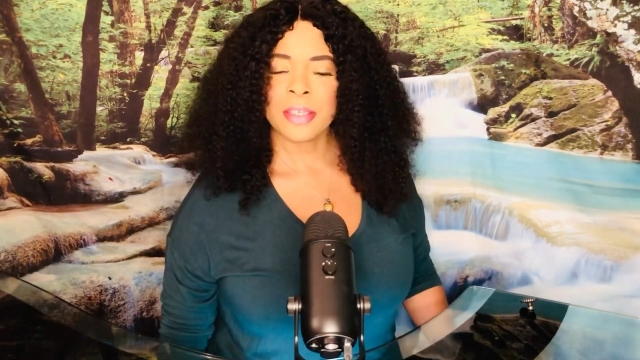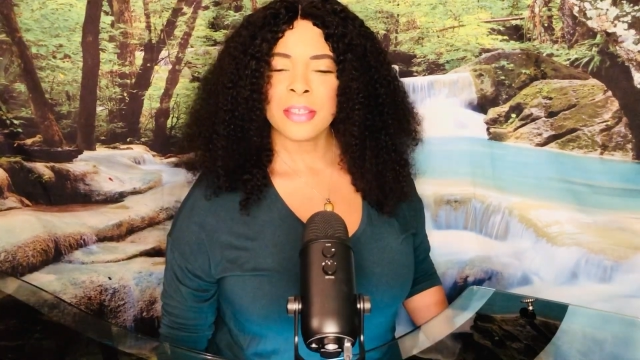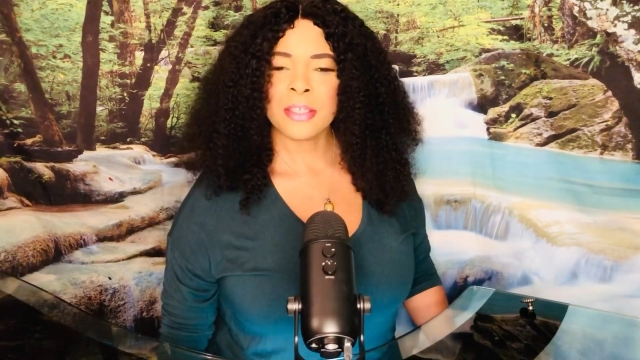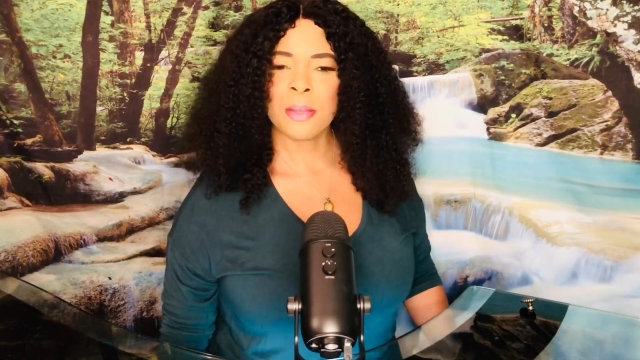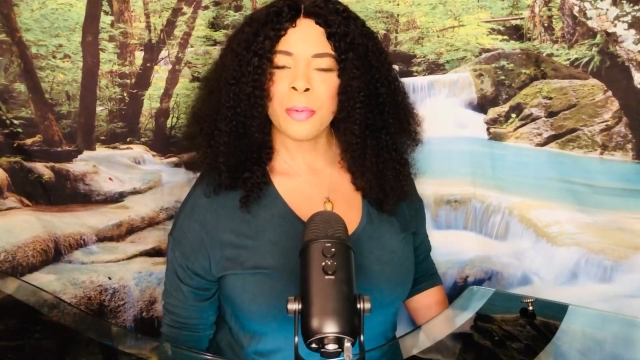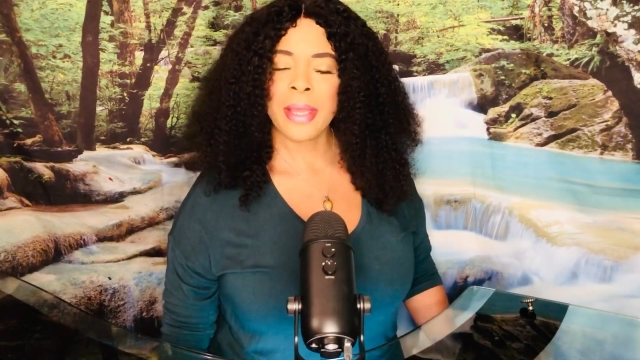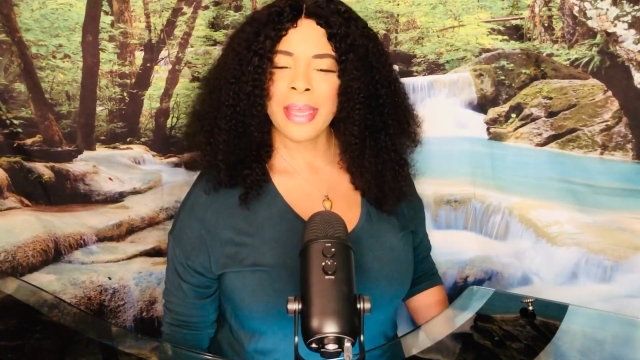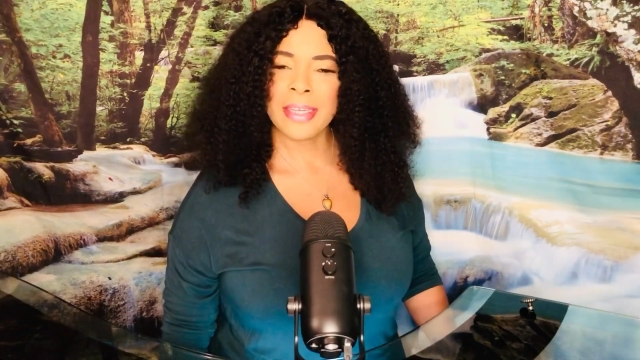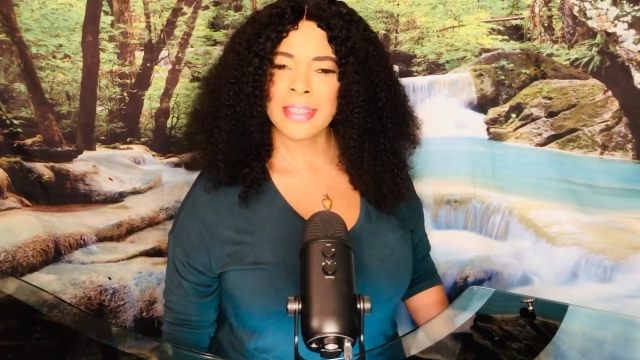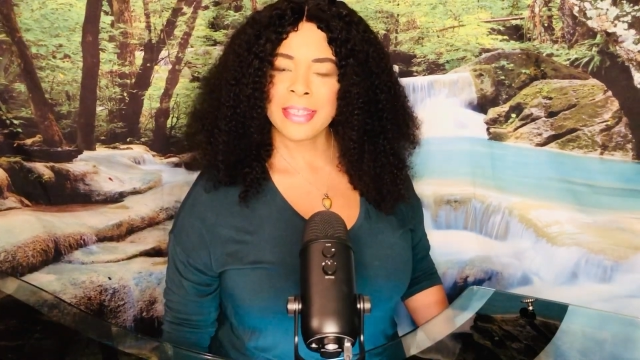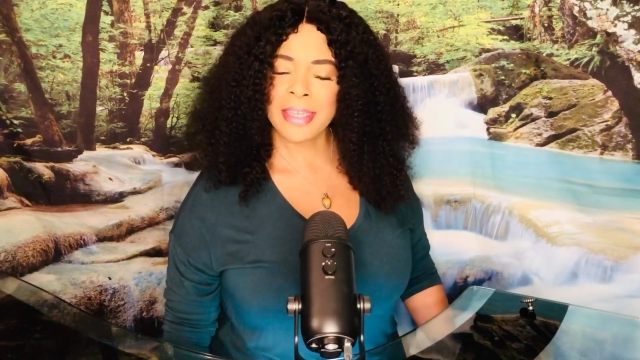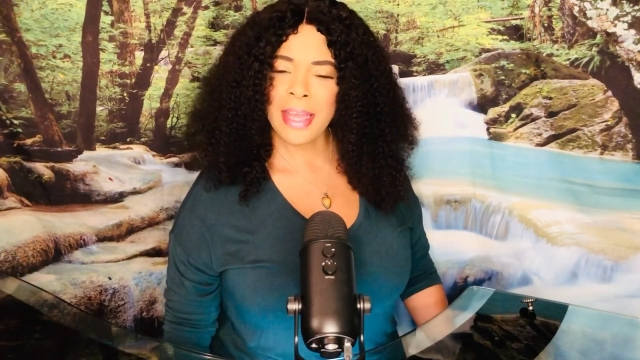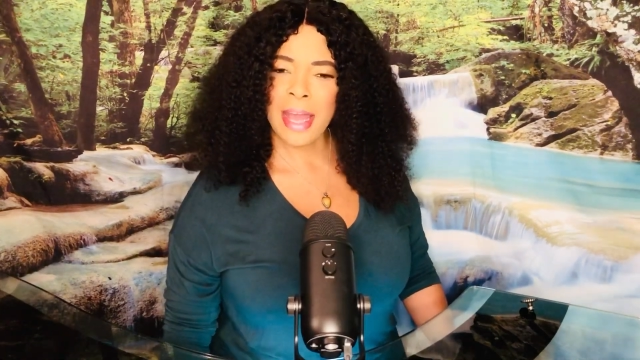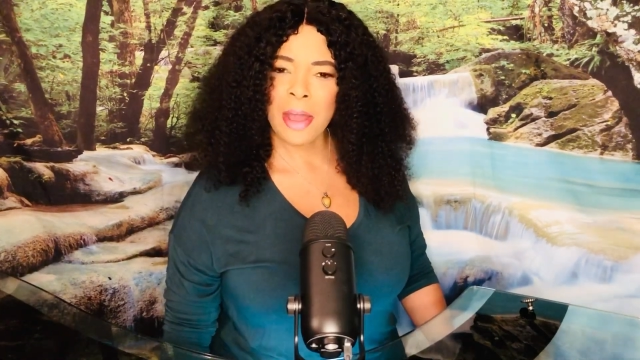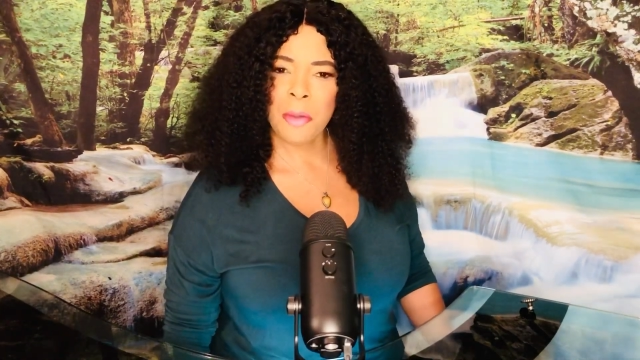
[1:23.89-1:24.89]
So we can
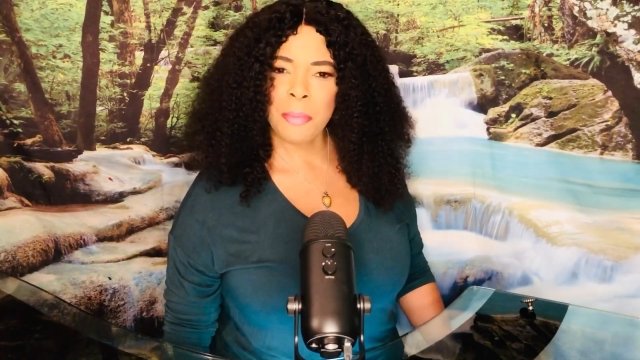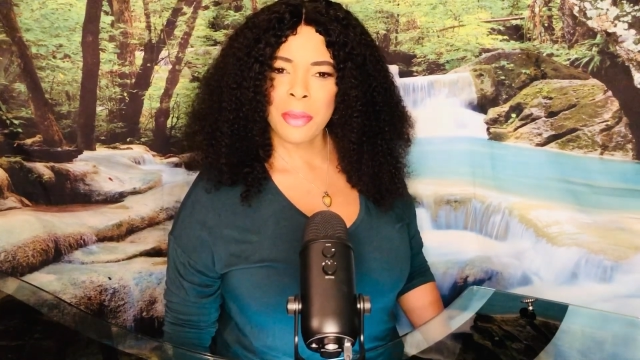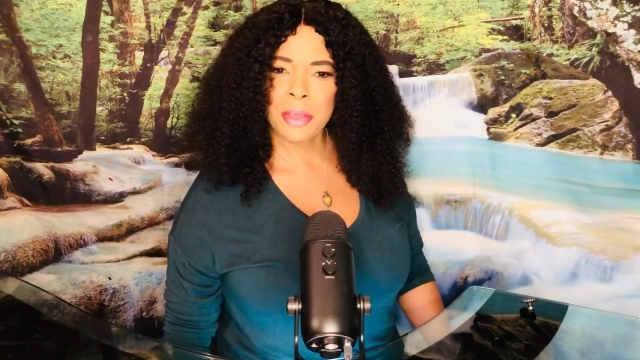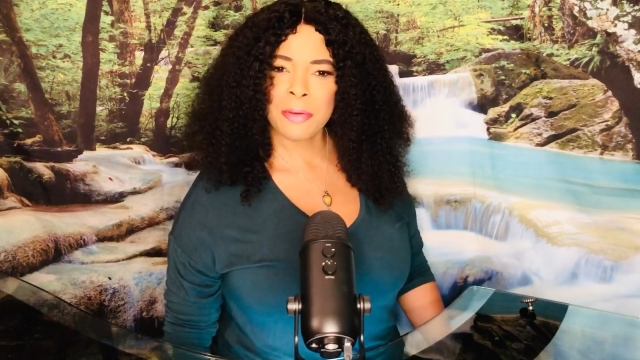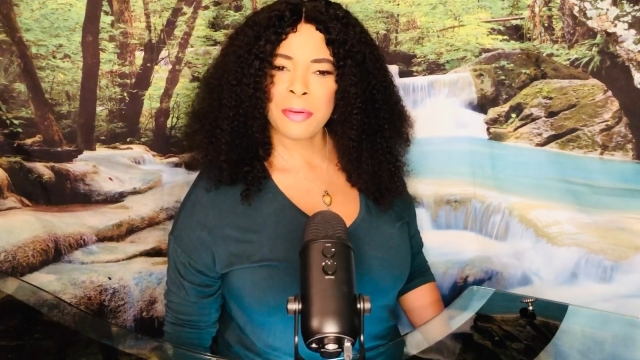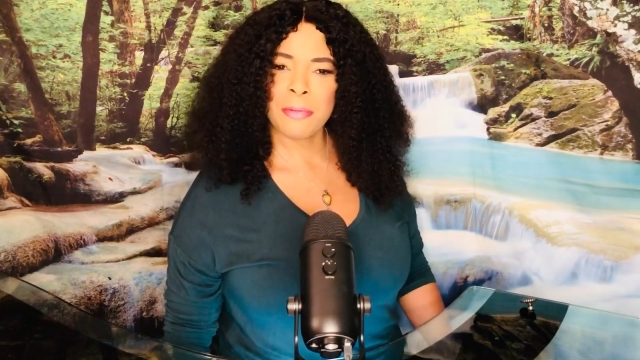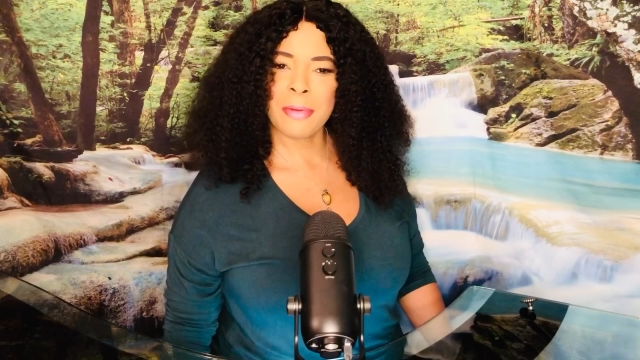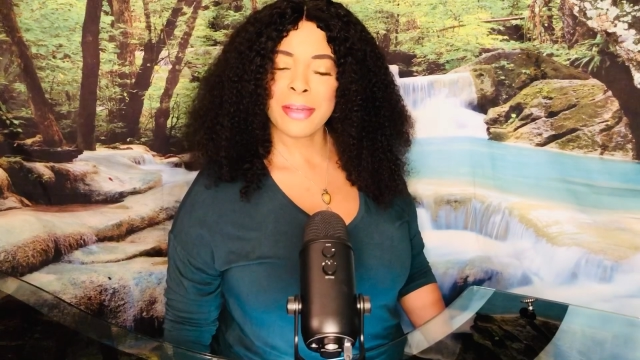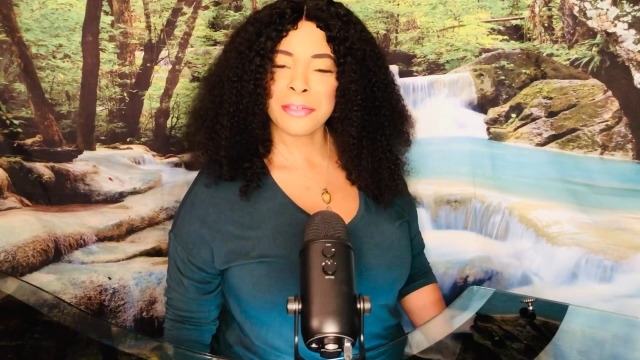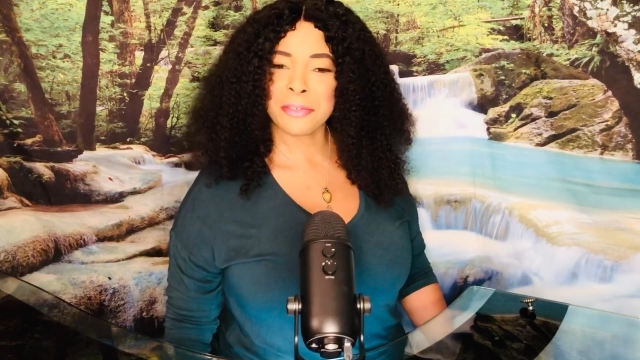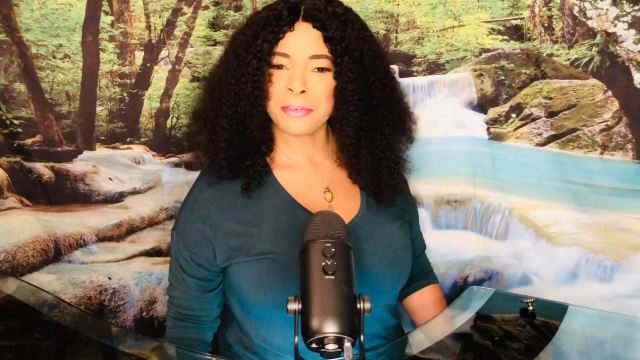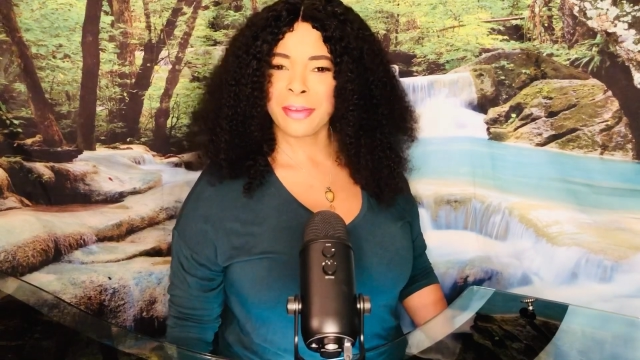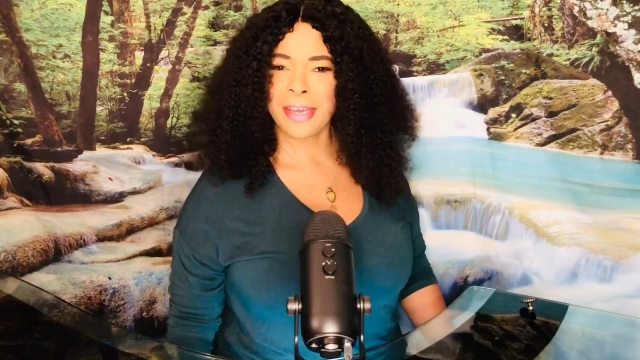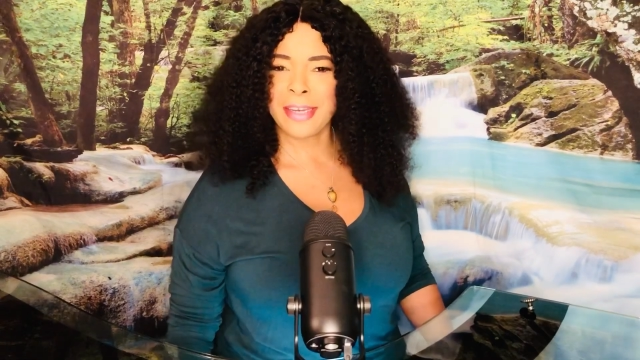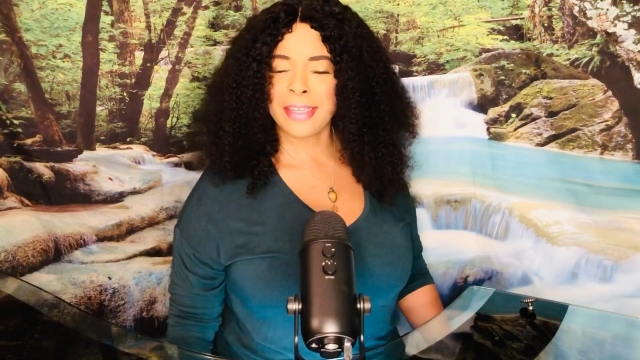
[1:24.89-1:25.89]
see how Mercury
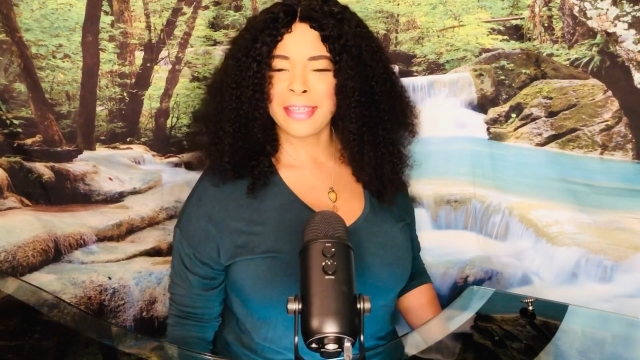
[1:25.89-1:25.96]
retrograde